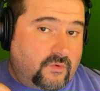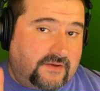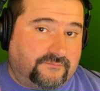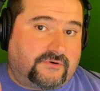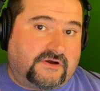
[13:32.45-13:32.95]

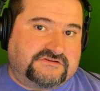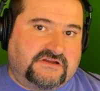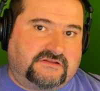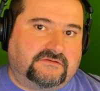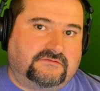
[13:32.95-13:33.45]
one
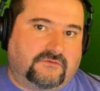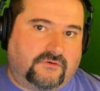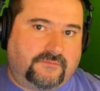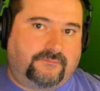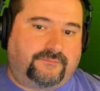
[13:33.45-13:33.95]
project
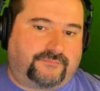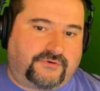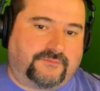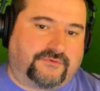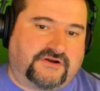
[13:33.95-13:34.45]
on
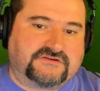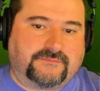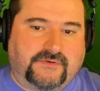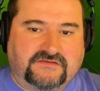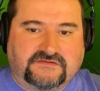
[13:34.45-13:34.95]
per
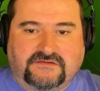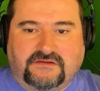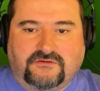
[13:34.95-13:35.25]
project basis.